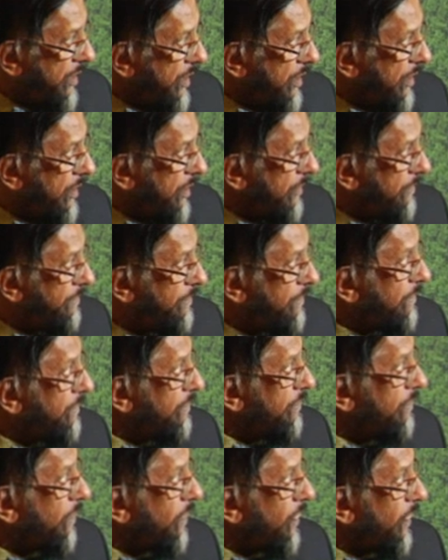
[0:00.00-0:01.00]

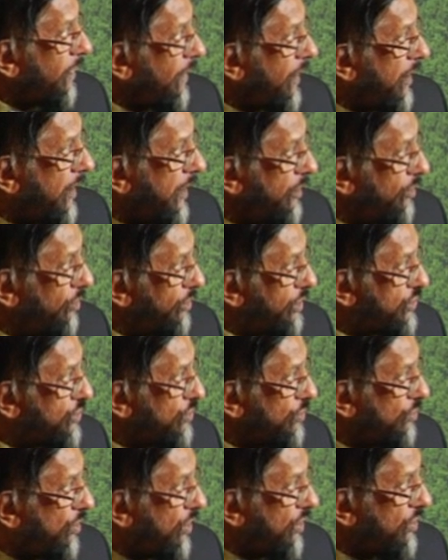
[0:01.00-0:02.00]
I
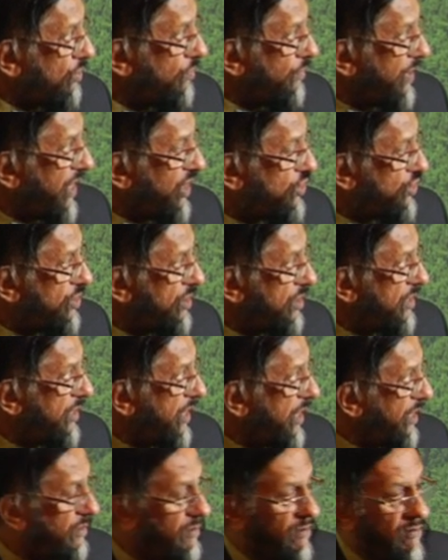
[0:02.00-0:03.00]
also want to mention
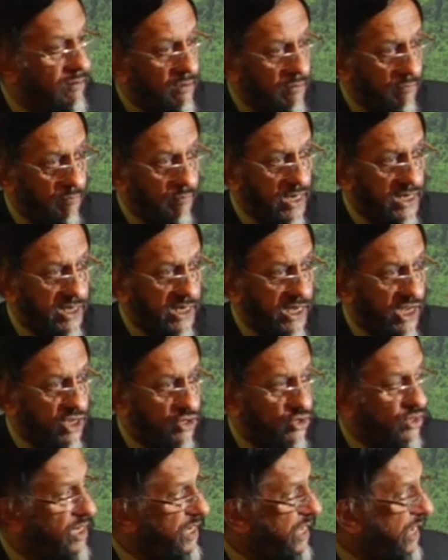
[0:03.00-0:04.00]
that
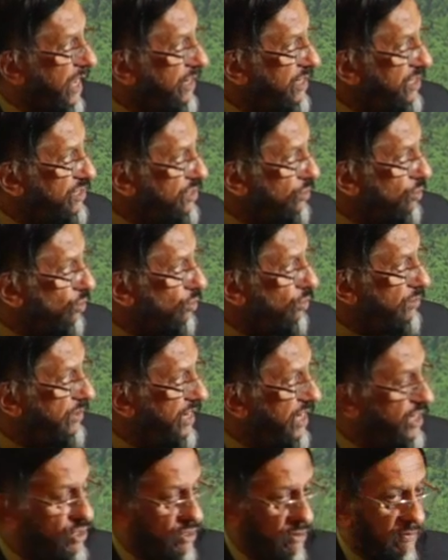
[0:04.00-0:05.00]
mitigation carries a whole
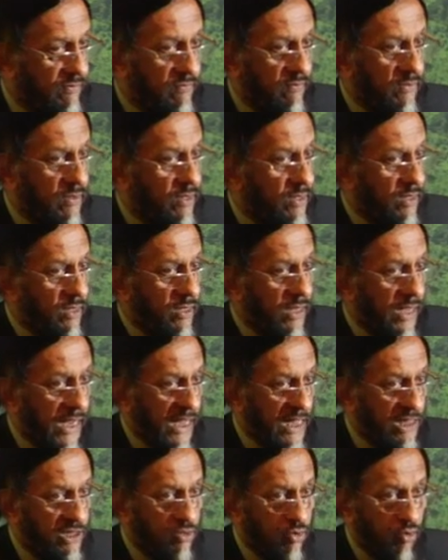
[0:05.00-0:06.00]
range of
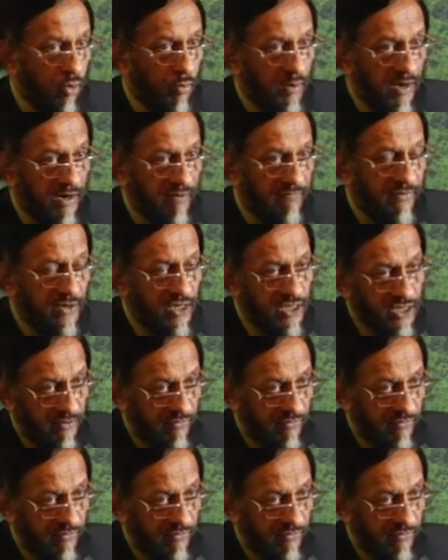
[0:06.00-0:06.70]
health co-benefits.